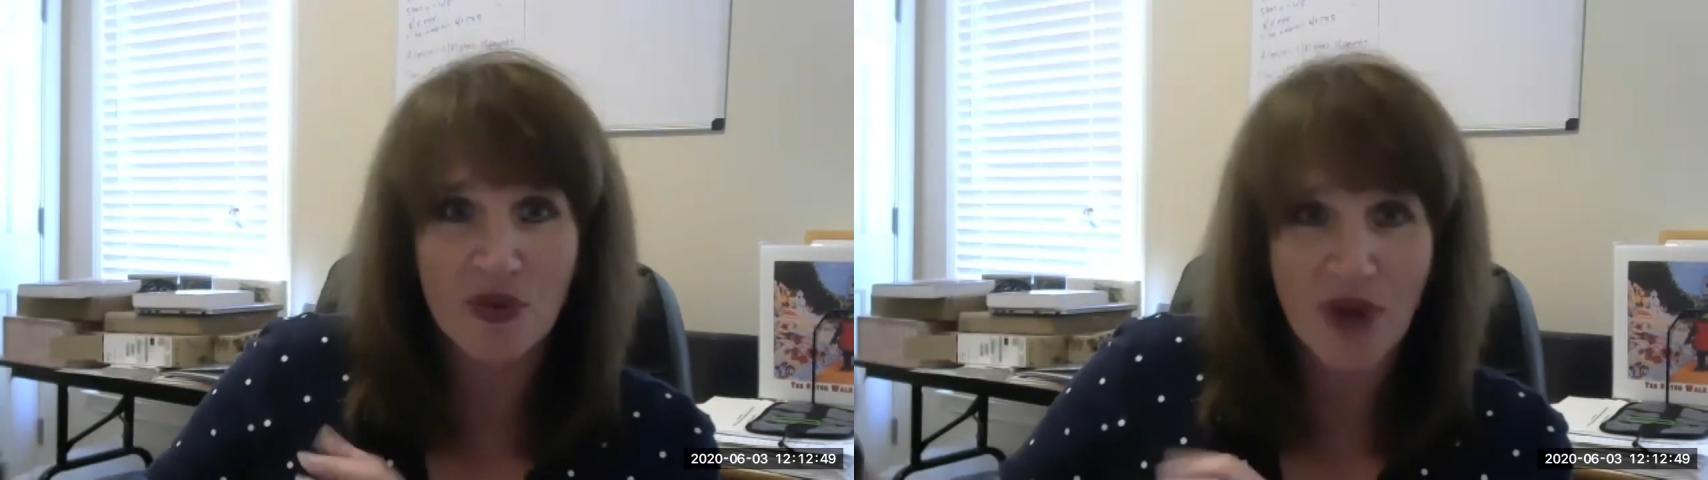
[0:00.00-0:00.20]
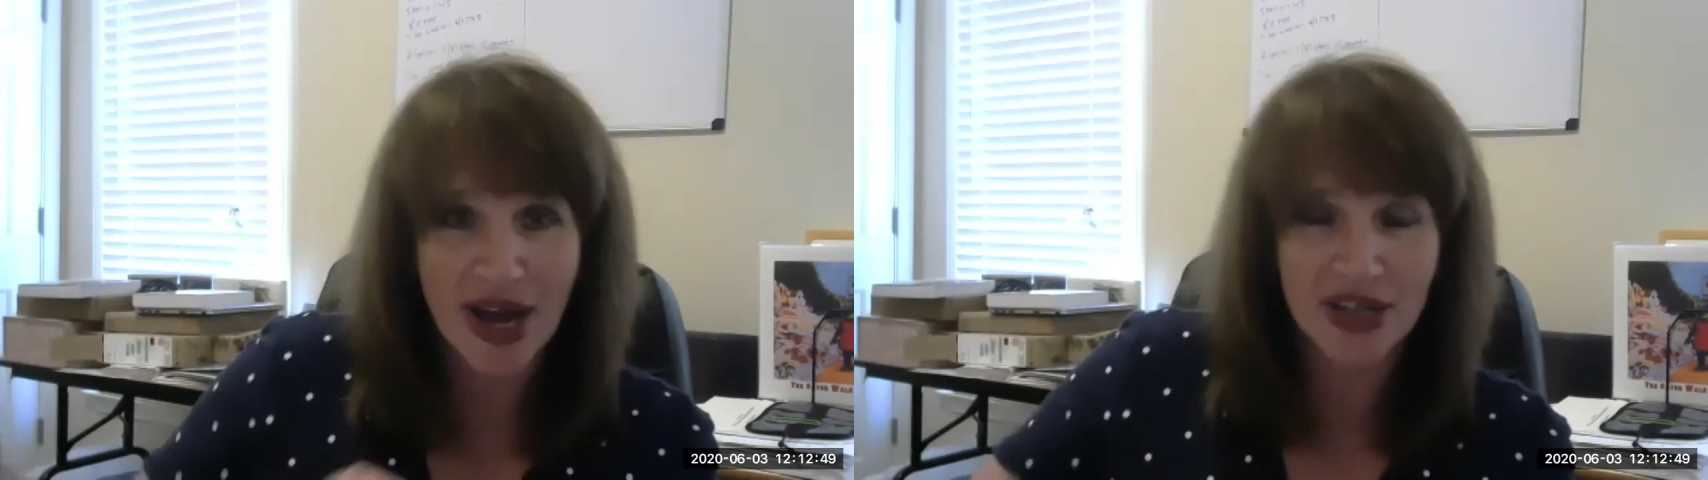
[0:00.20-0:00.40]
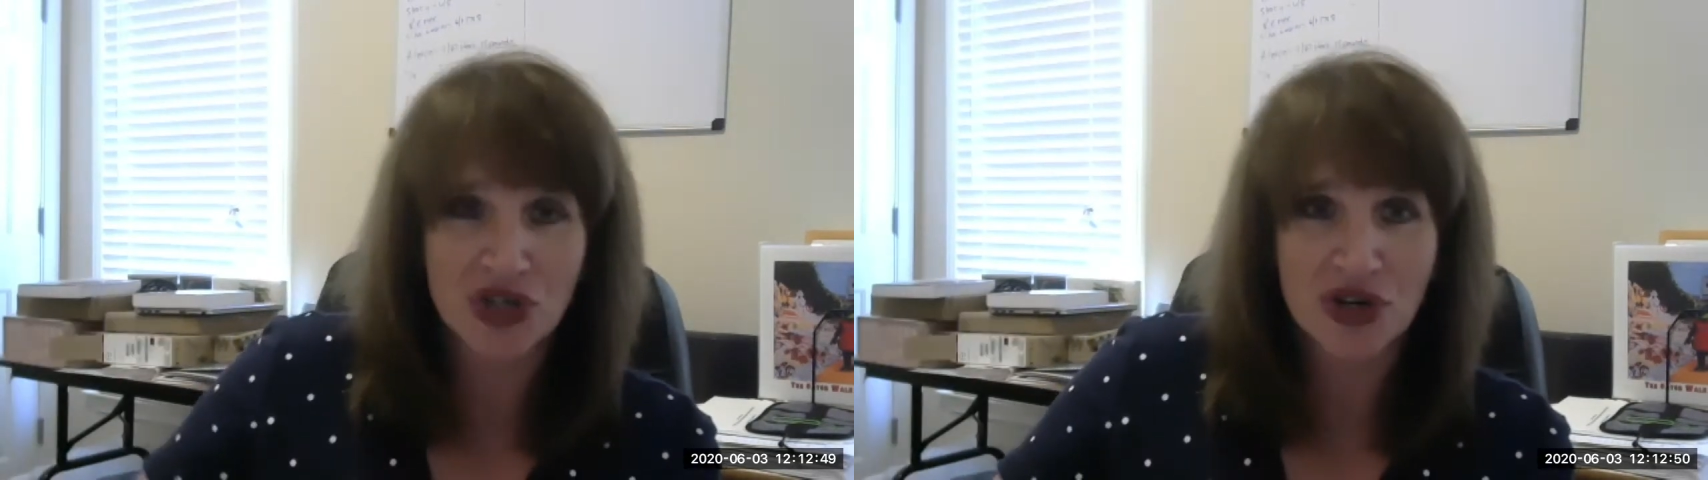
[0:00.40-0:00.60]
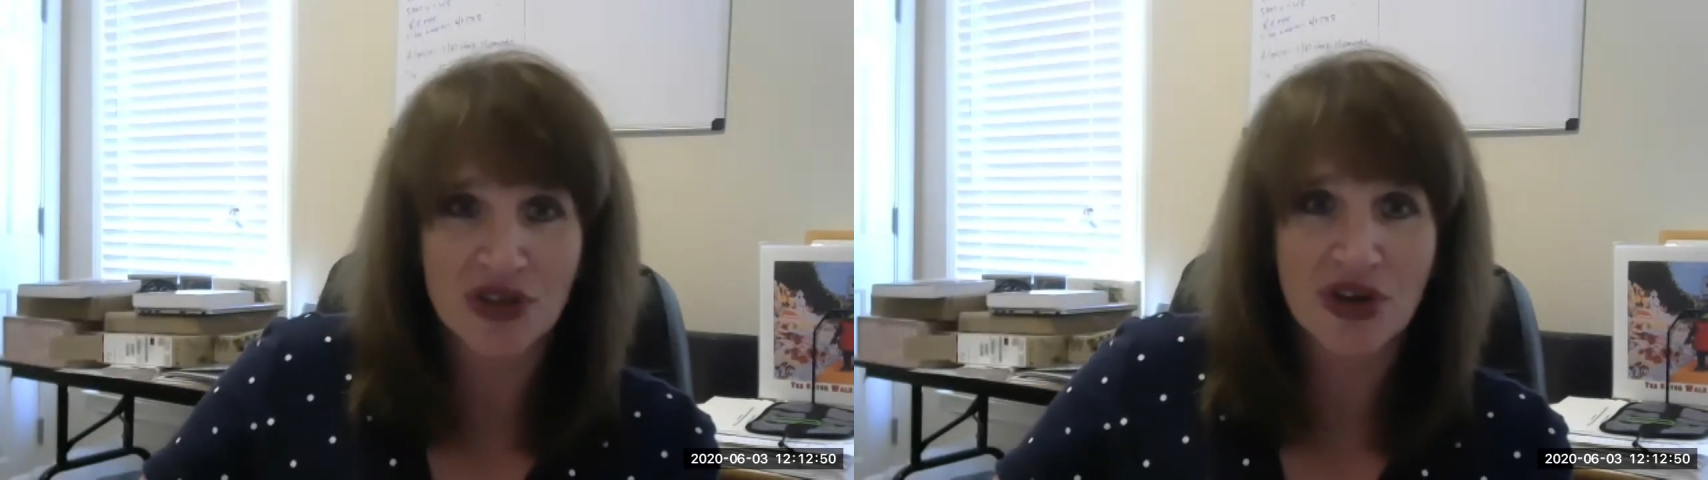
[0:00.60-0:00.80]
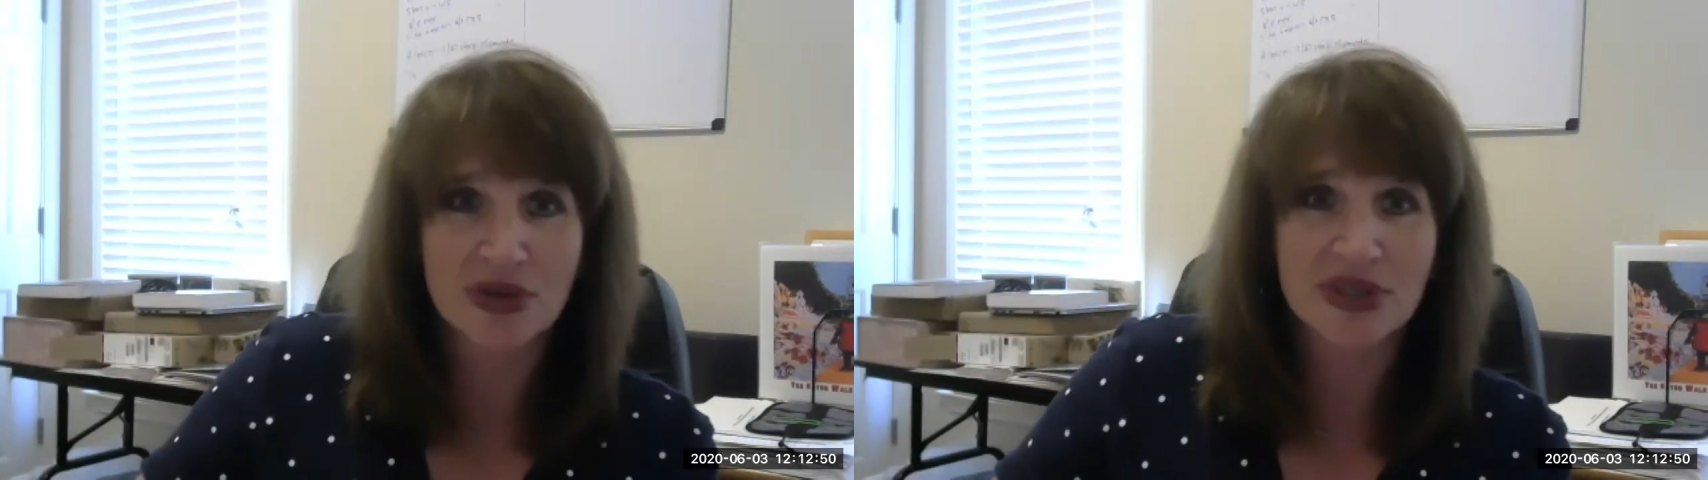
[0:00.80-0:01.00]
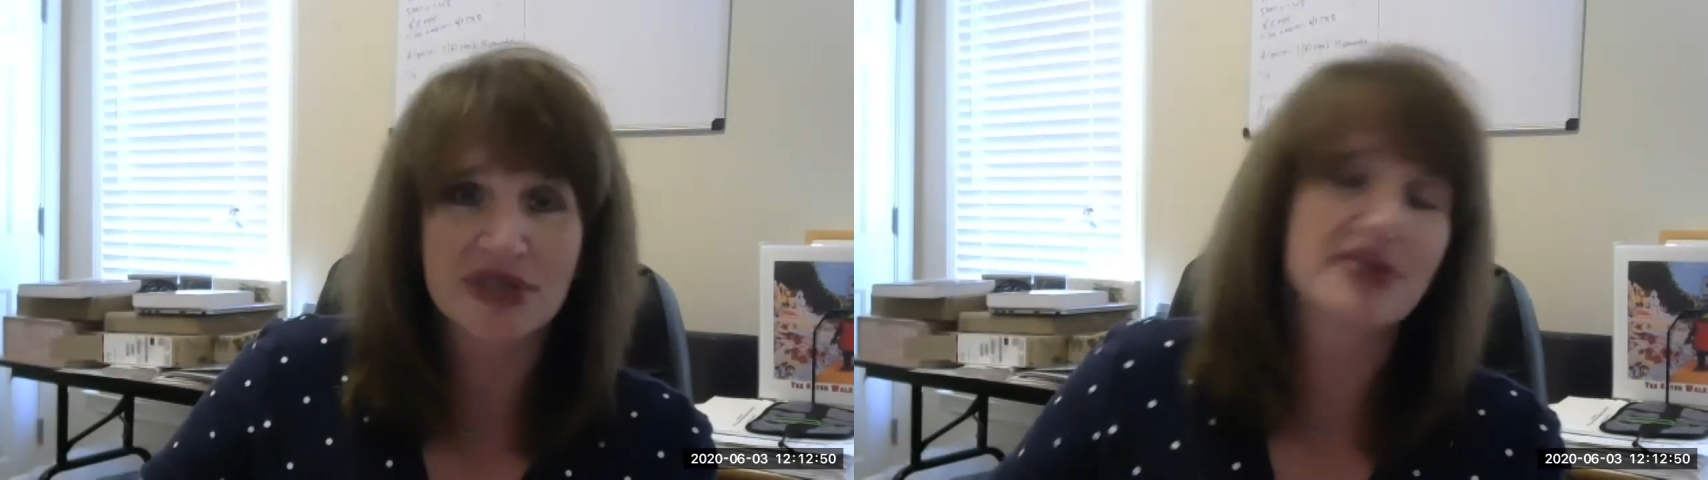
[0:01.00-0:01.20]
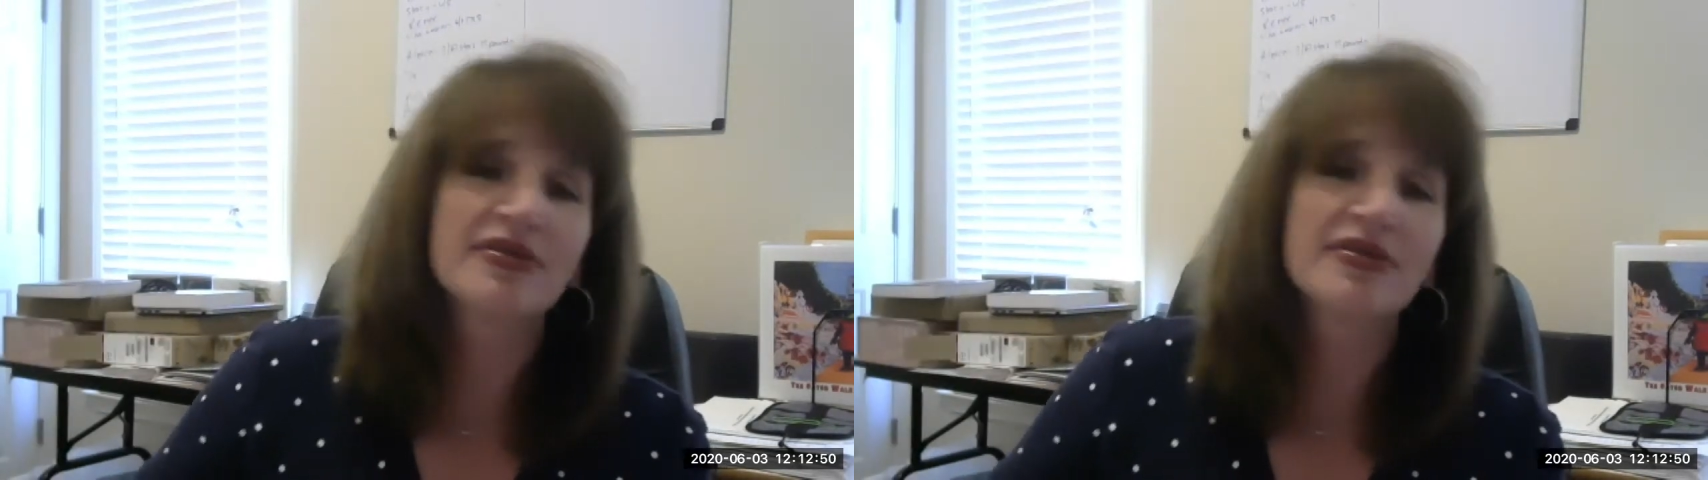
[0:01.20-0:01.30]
went and took those